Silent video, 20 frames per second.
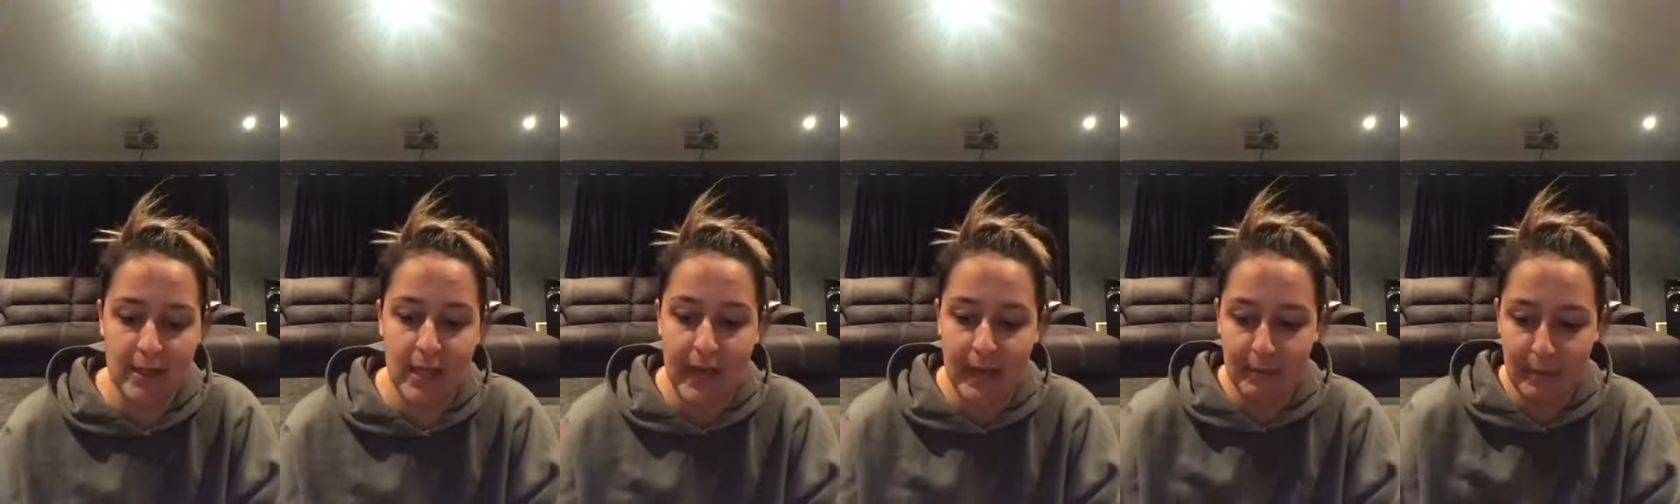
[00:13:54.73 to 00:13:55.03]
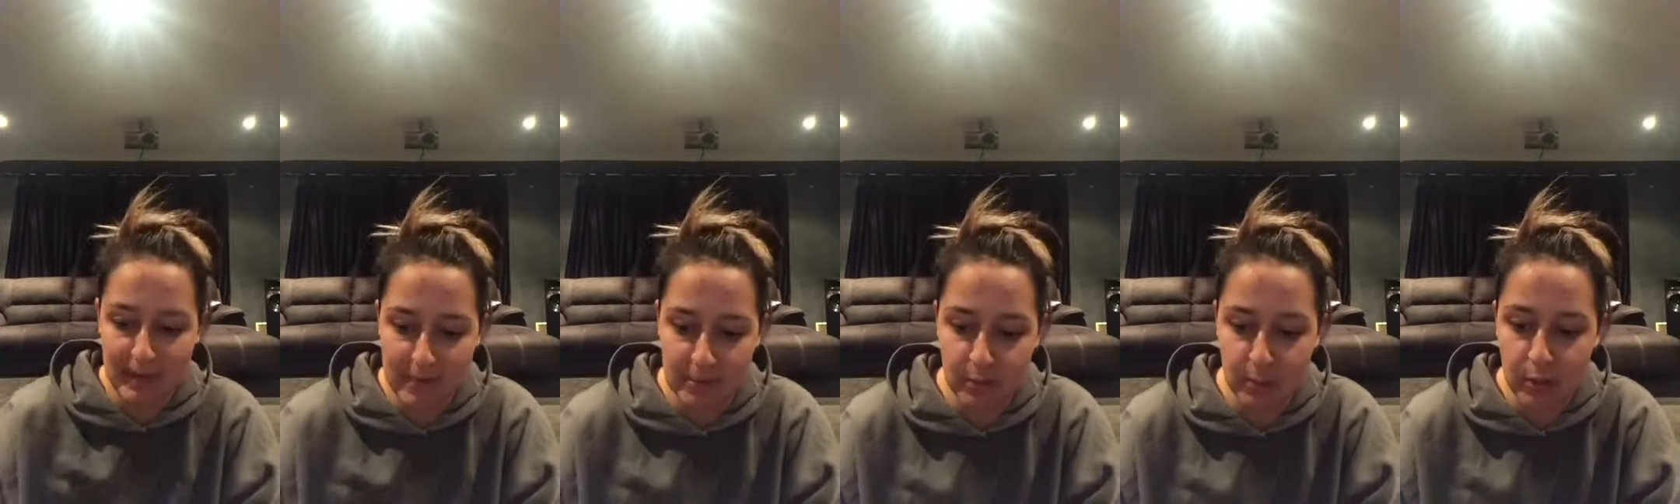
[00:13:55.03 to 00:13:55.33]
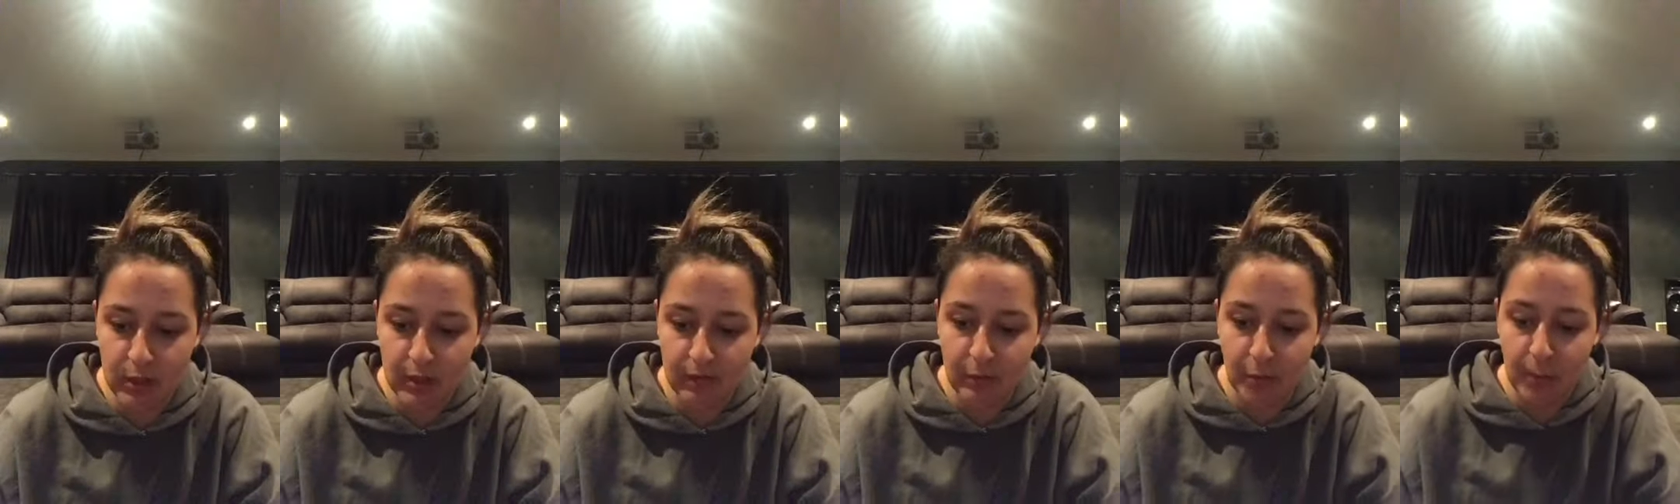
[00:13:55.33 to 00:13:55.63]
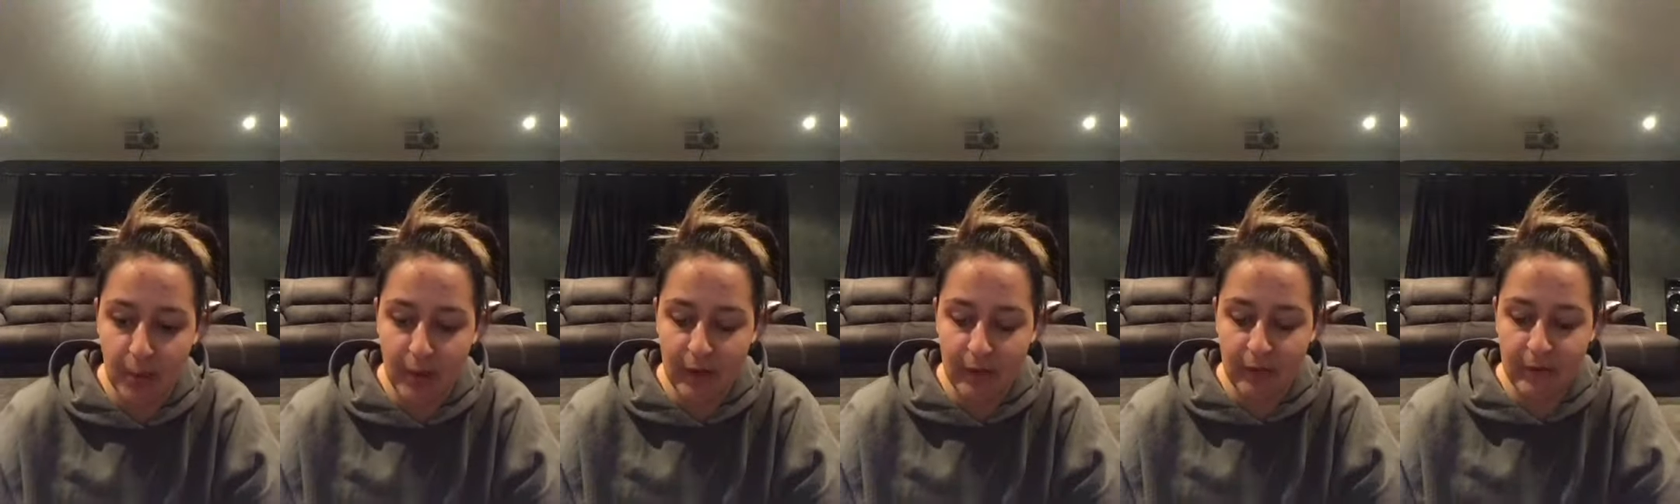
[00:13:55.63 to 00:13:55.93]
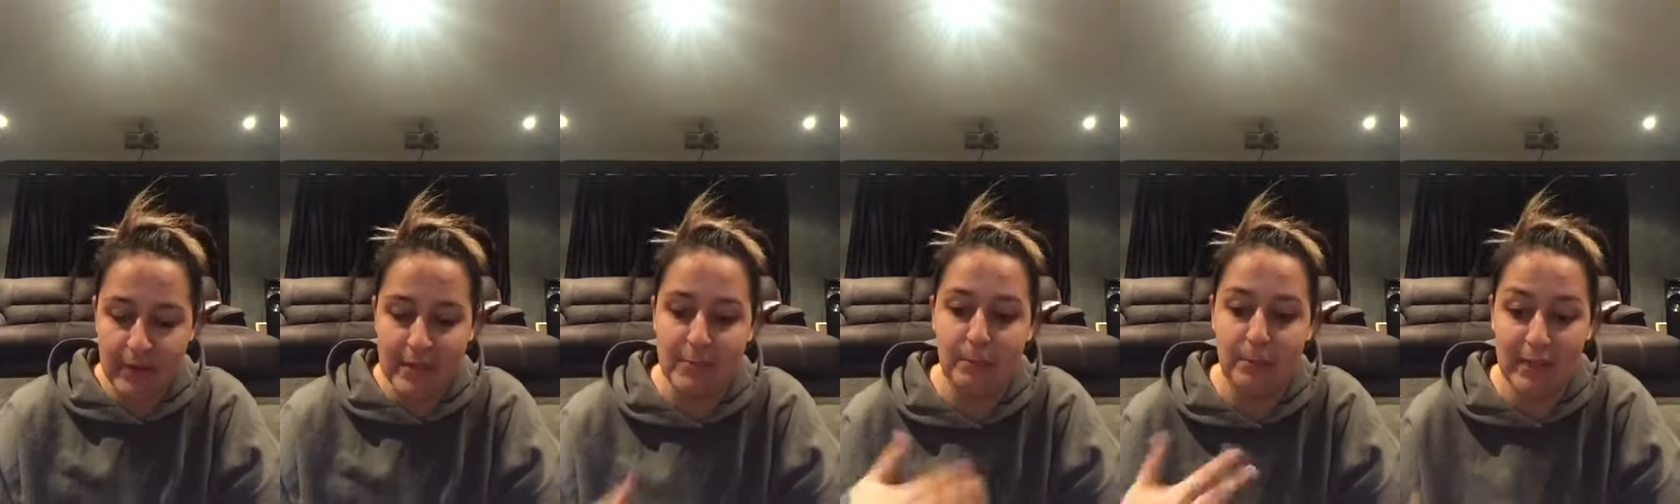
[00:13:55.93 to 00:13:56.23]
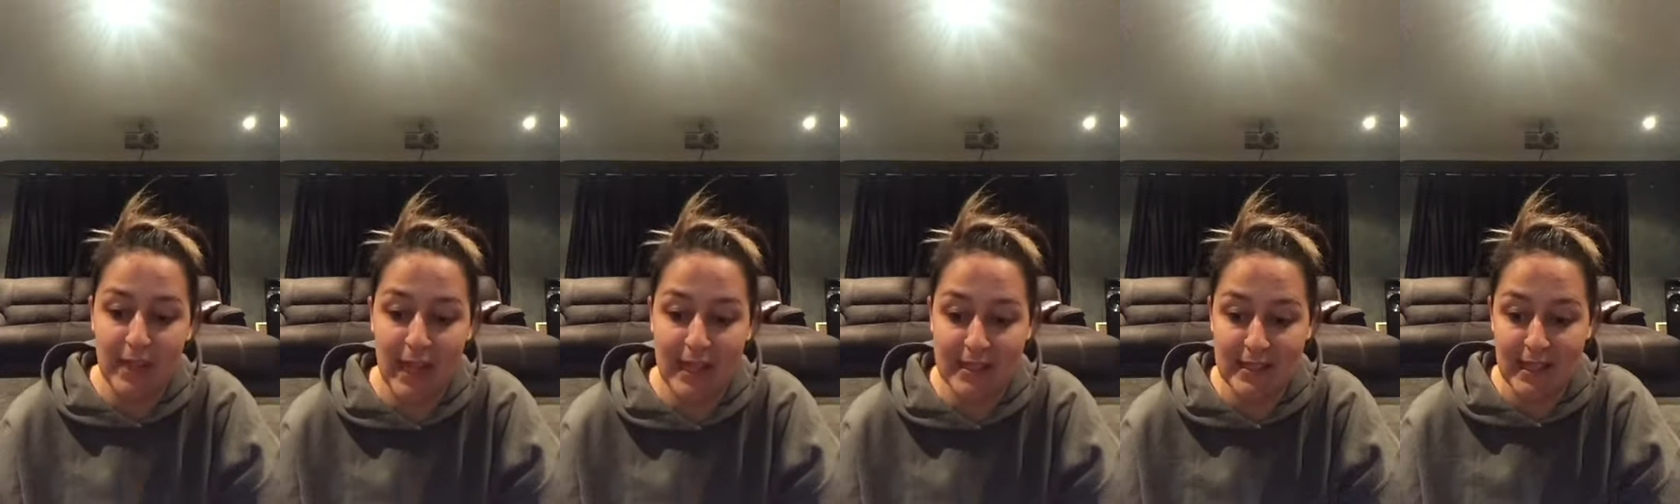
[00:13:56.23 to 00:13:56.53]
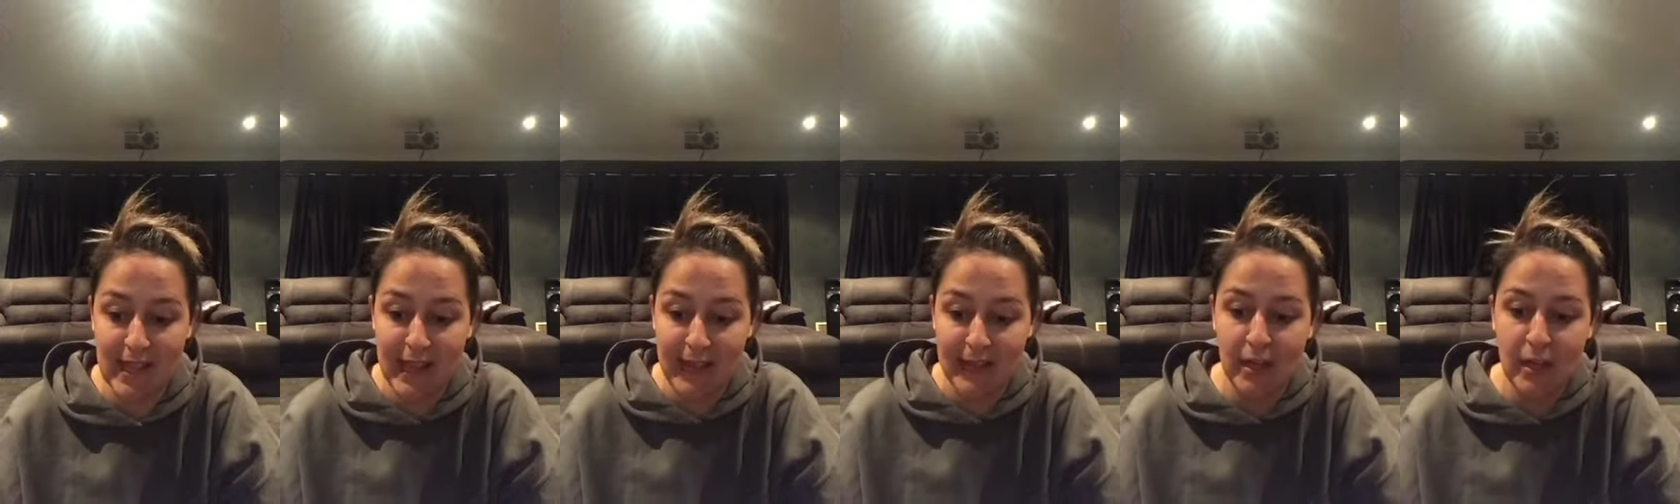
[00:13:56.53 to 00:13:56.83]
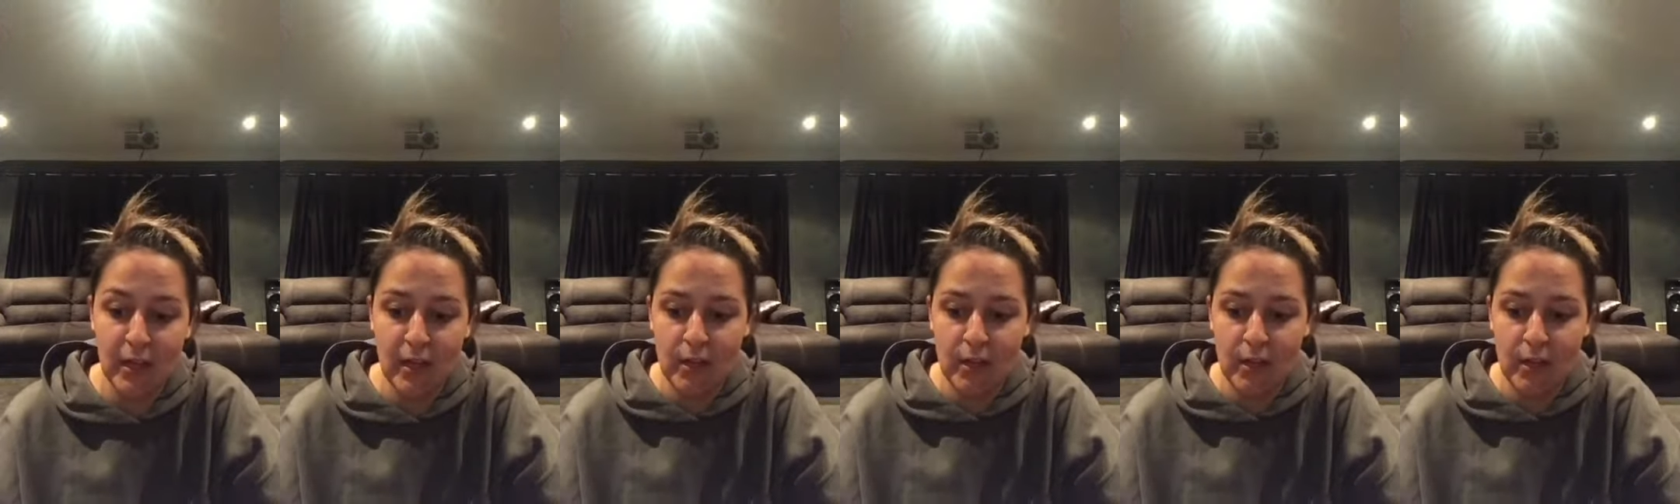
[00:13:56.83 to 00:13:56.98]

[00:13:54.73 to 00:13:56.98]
like my smoothie for breakfast plus like